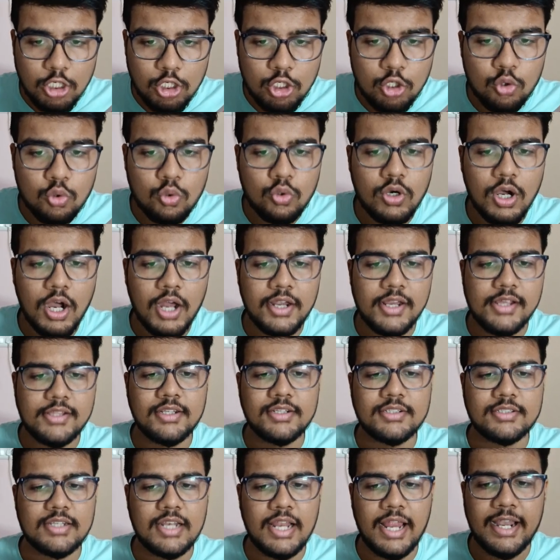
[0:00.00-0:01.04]
to
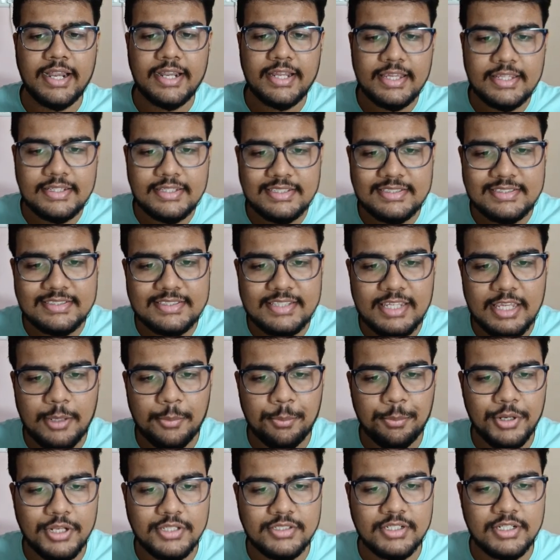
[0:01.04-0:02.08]
another slide in the
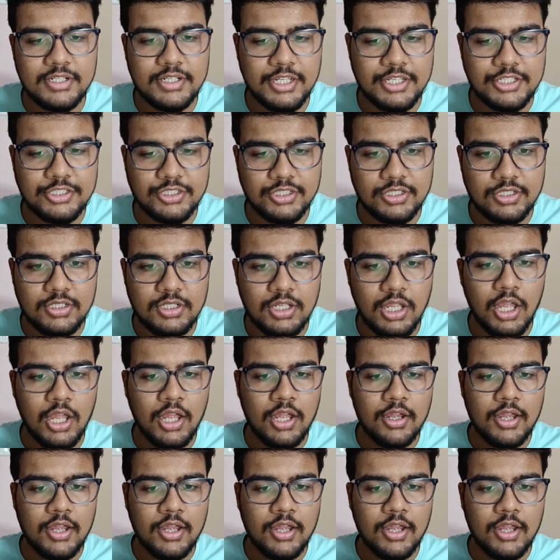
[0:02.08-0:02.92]
same presentation